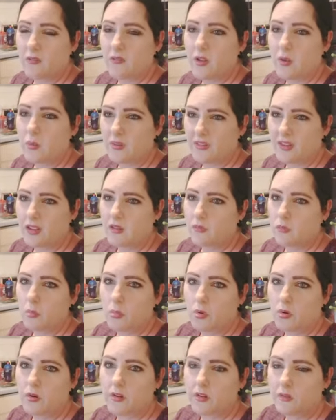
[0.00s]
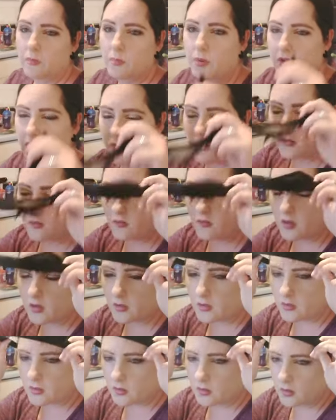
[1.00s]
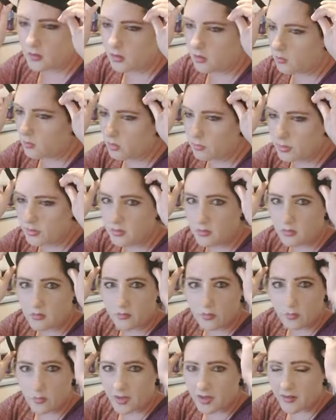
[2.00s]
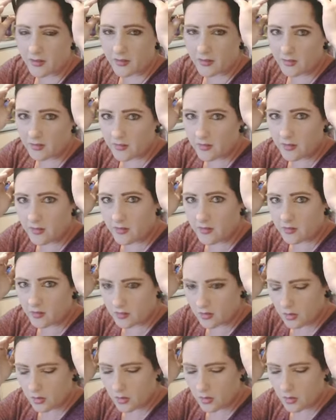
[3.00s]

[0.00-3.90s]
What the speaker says: It was even more expensive than Co-op and other places.